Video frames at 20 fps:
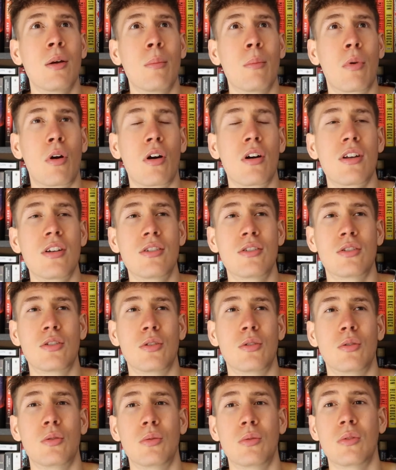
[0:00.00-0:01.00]
pretty
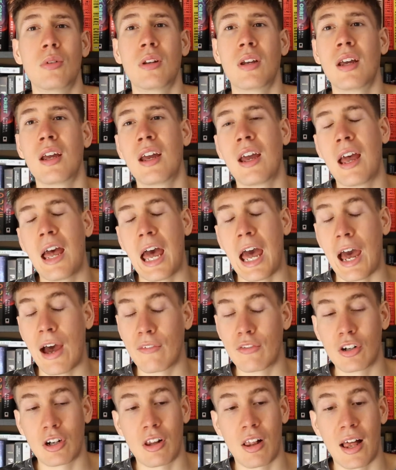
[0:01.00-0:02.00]
soon
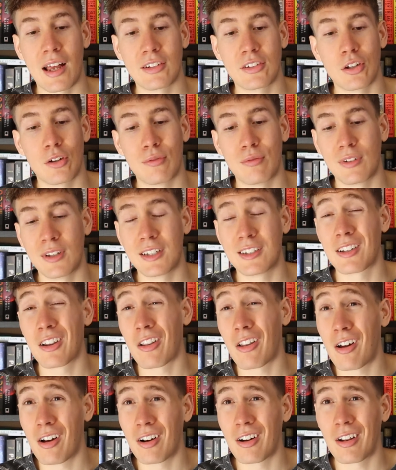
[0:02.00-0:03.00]
after class. Hopefully it's a
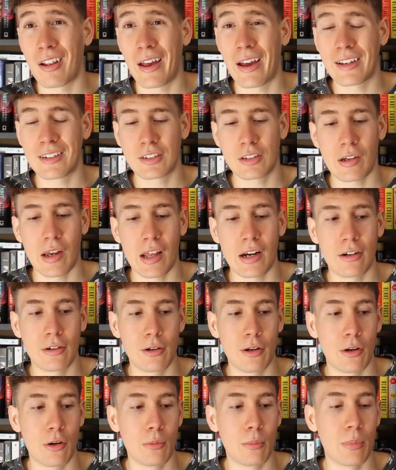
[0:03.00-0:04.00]
long class, so I don't
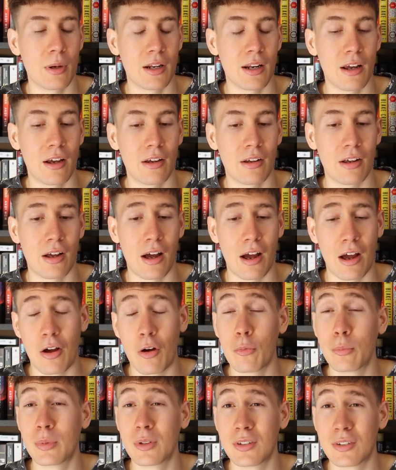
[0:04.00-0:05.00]
know, but I
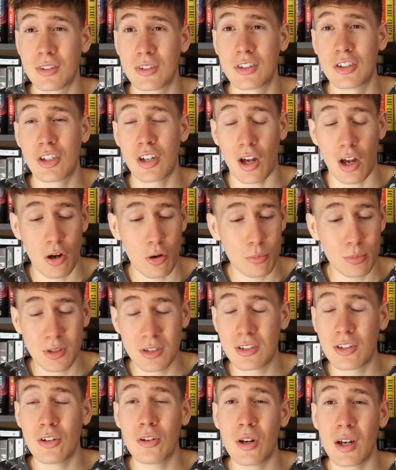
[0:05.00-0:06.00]
hope to
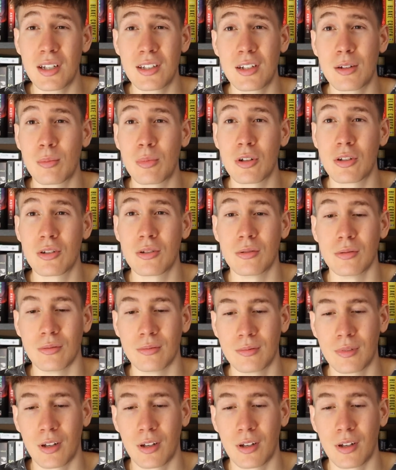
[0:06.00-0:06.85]
see you guys here pretty soon.